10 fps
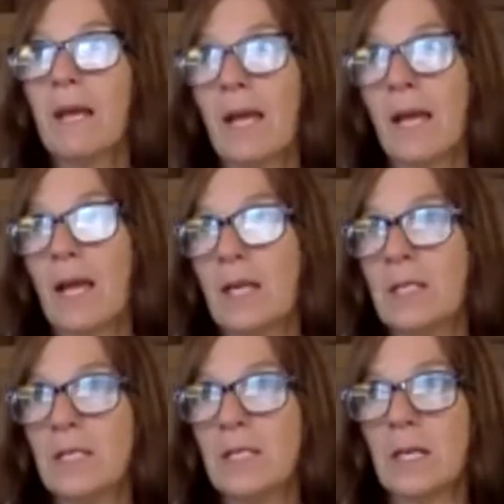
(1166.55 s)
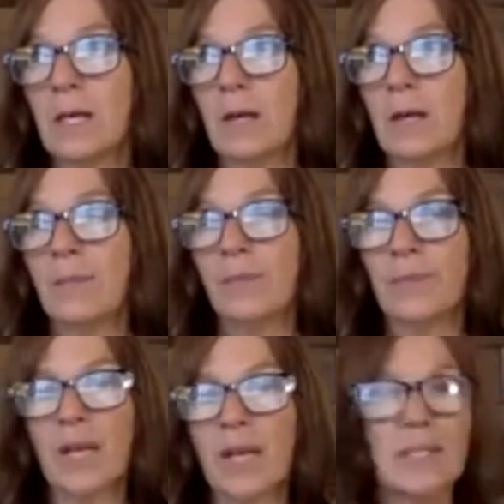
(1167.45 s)
and
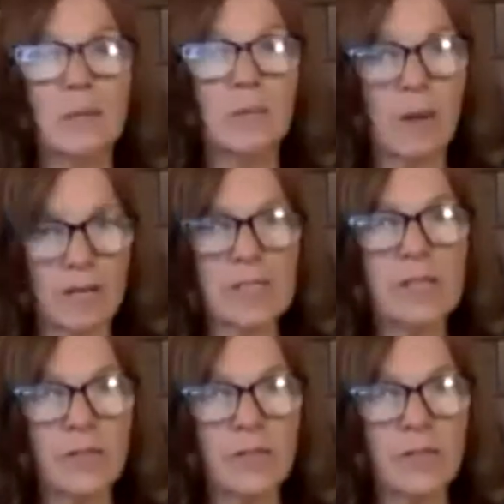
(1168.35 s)
I did a